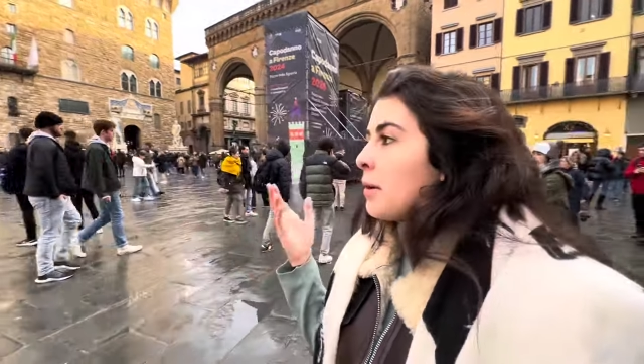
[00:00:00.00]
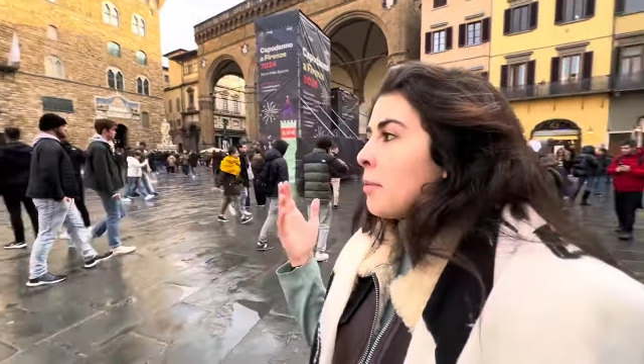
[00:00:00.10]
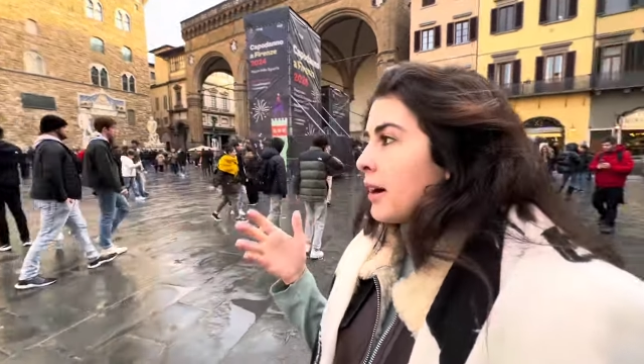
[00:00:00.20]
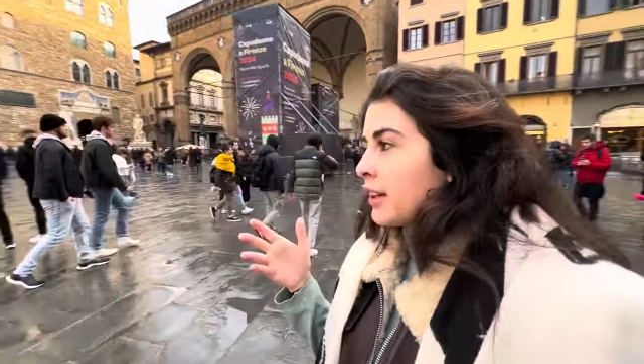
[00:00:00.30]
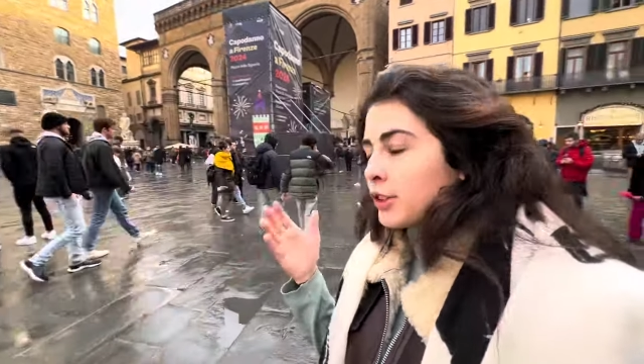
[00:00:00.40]

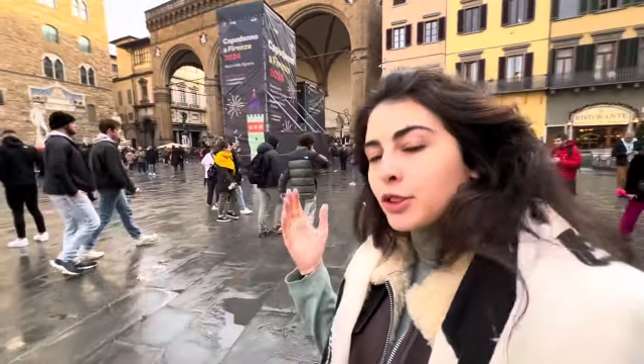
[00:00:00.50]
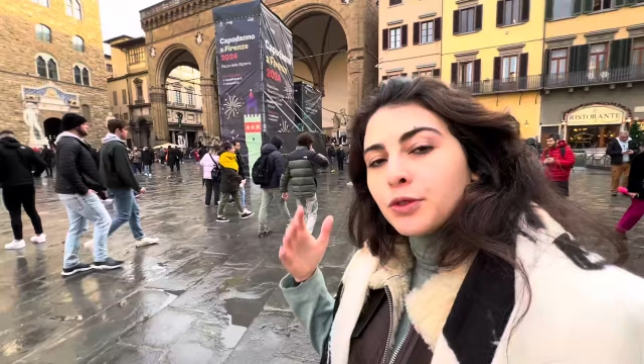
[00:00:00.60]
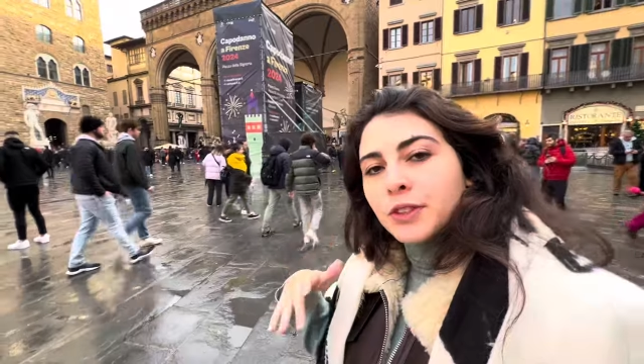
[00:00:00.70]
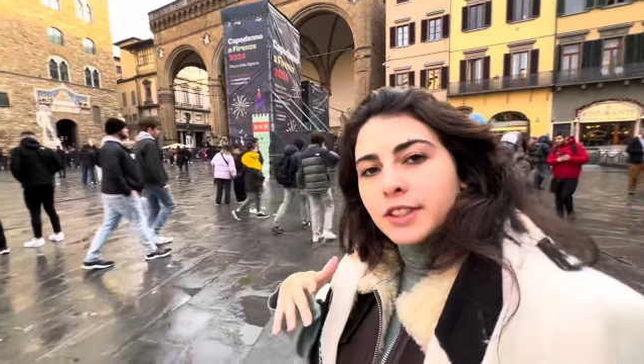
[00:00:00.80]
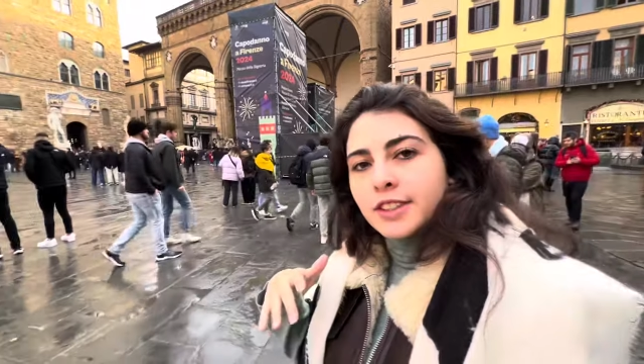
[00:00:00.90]
But to
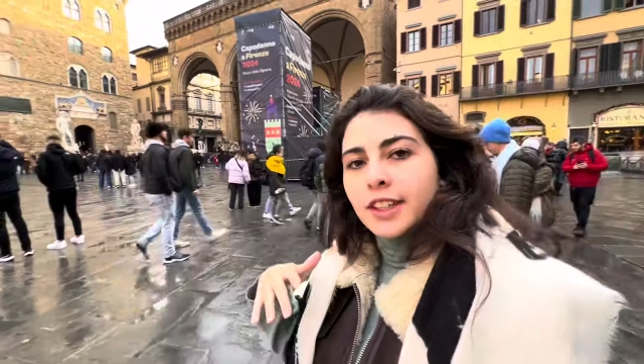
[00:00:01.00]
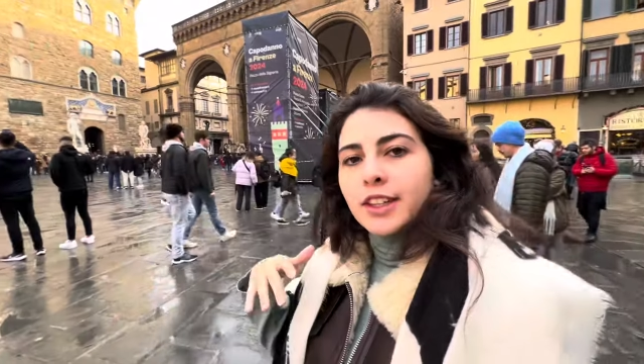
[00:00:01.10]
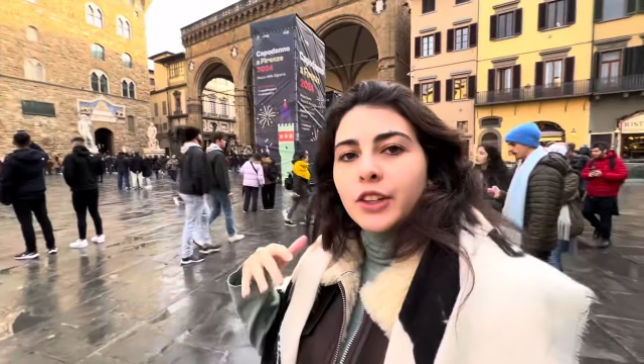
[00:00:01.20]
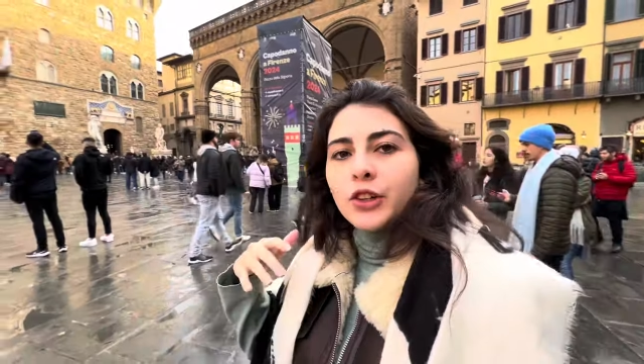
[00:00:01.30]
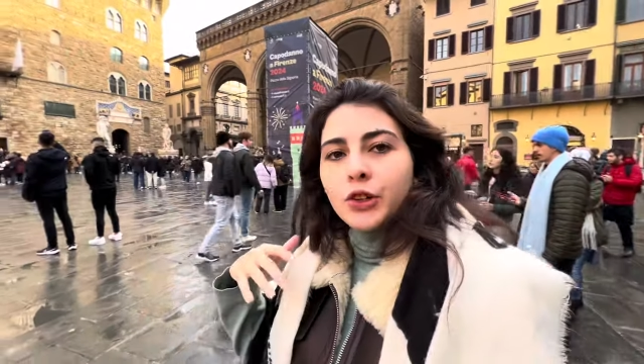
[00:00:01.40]
visit,
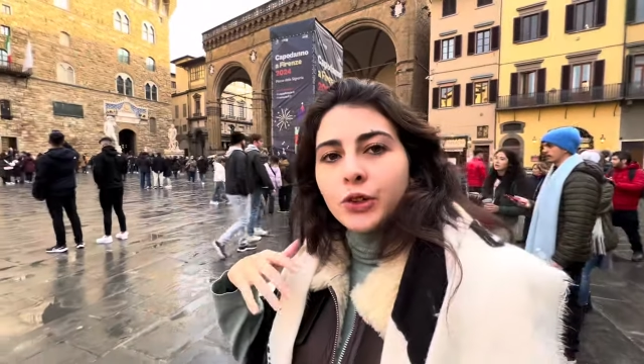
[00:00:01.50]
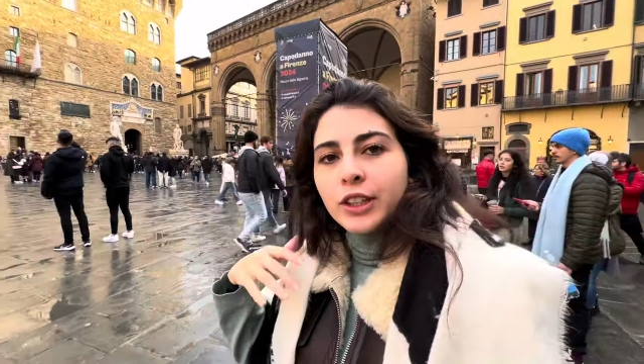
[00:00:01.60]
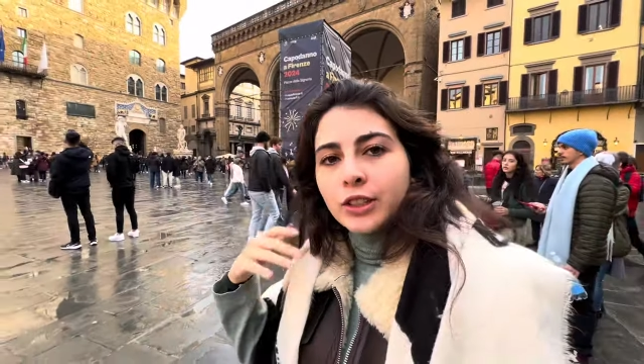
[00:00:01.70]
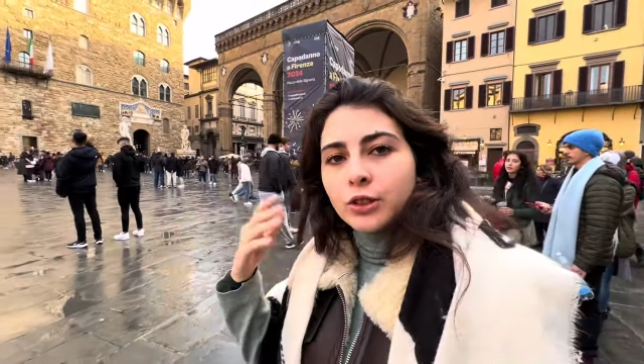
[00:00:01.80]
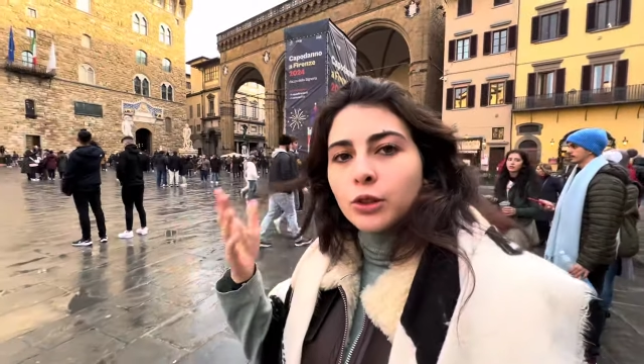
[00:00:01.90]
you
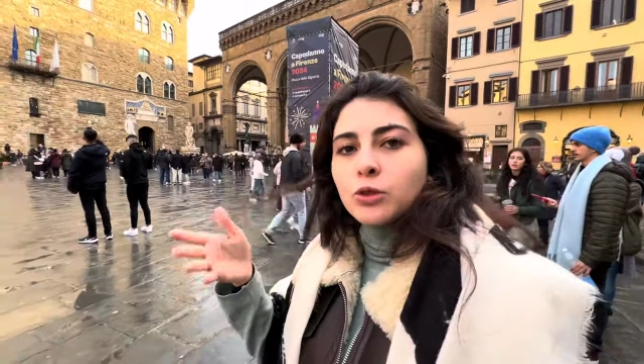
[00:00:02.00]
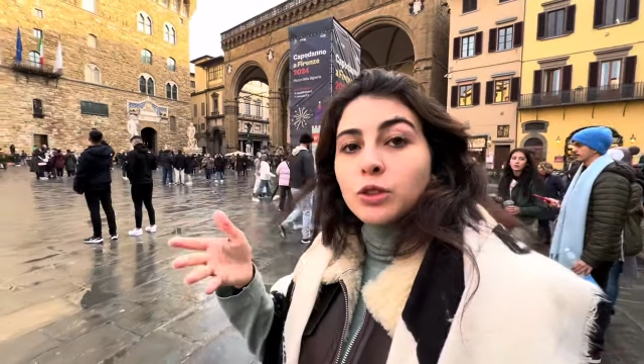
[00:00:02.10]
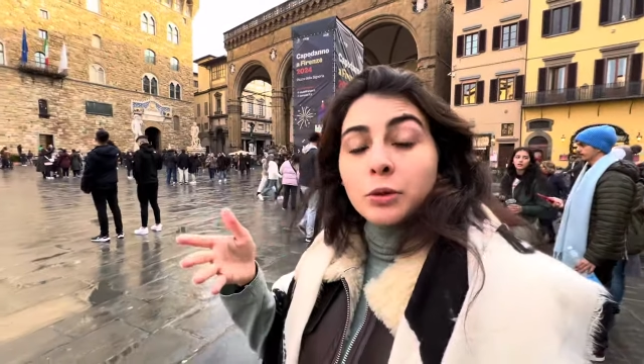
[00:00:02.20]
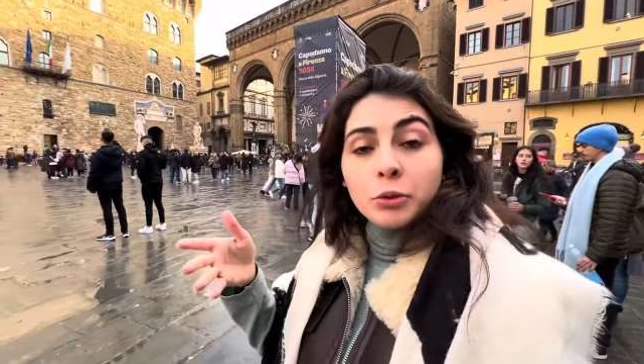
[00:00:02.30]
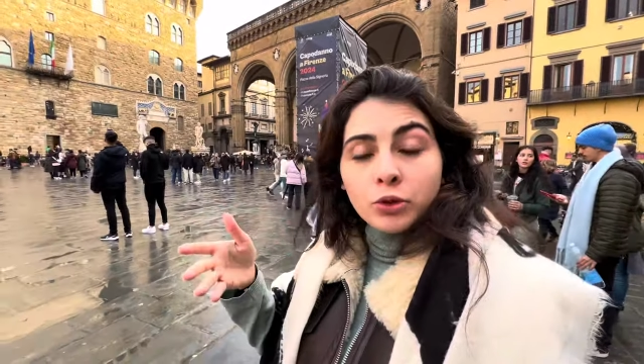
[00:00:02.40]
need to go to
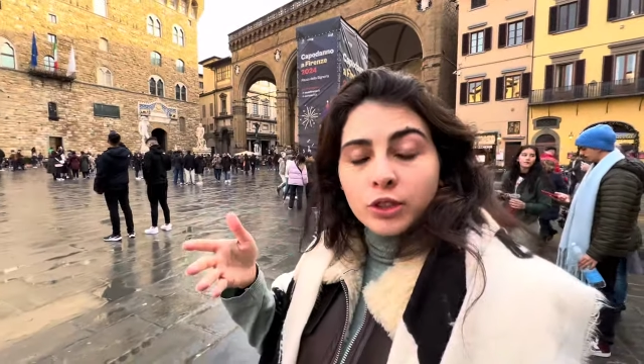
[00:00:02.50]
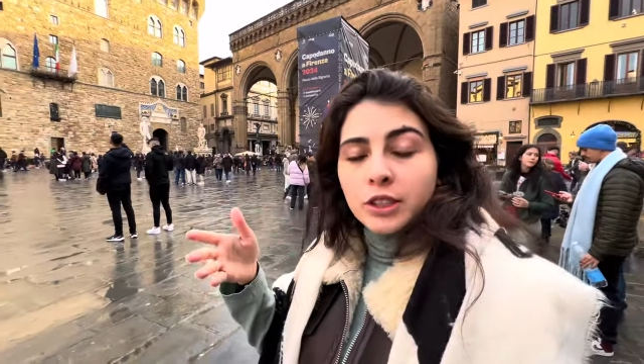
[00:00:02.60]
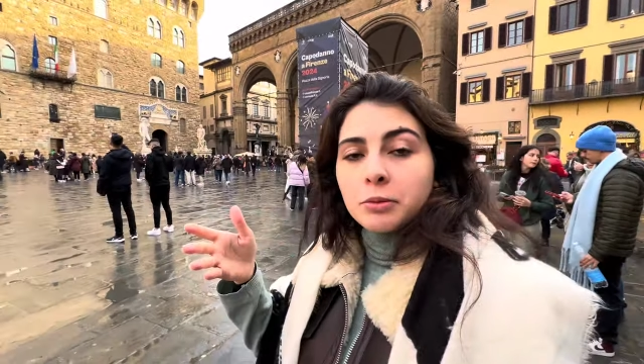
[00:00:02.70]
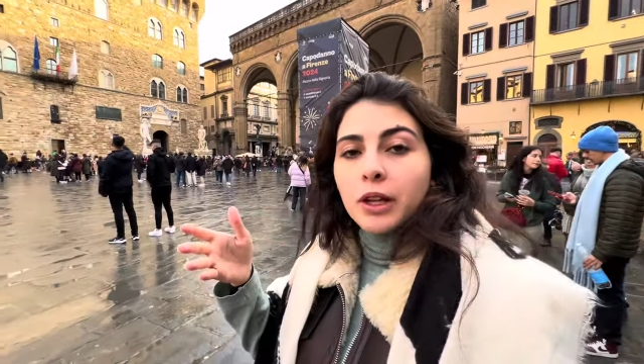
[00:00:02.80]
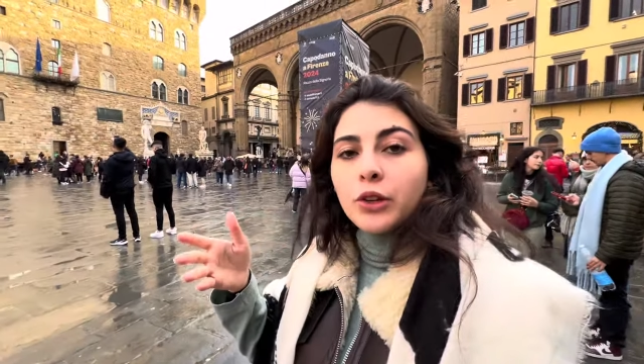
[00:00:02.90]
the
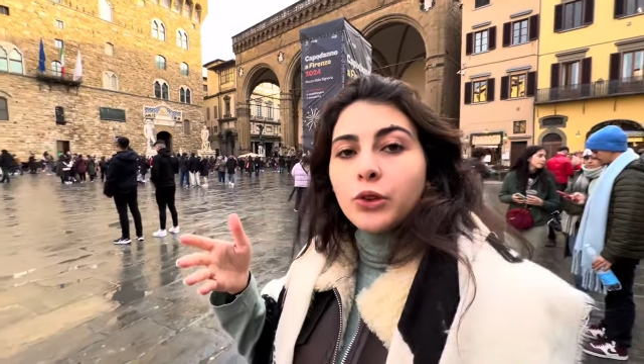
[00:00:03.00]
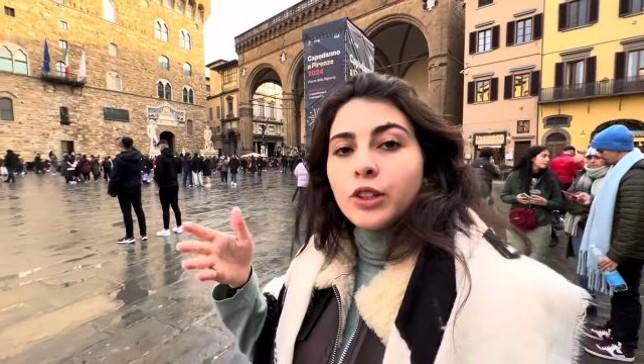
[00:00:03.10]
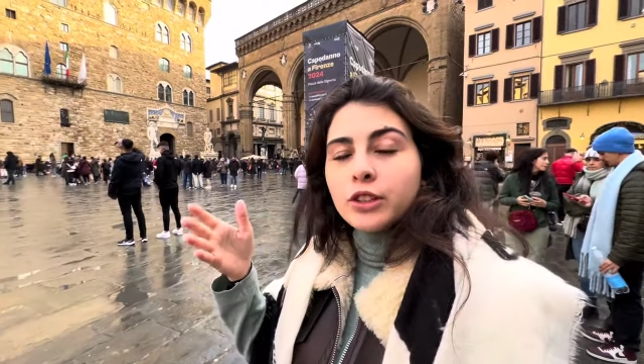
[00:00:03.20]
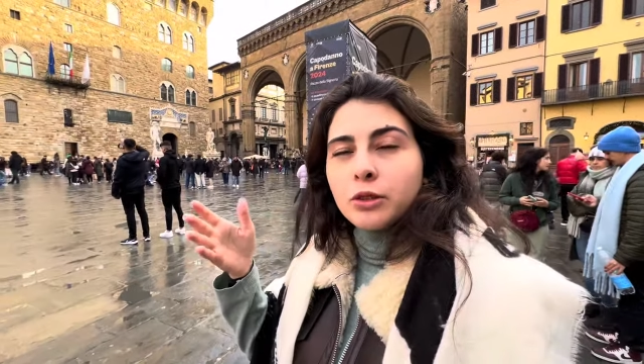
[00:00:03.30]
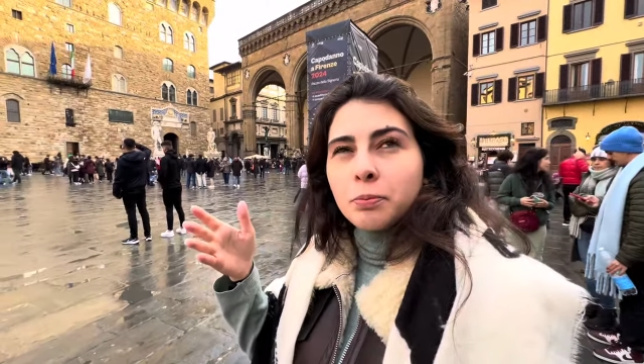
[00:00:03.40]
museum and you need to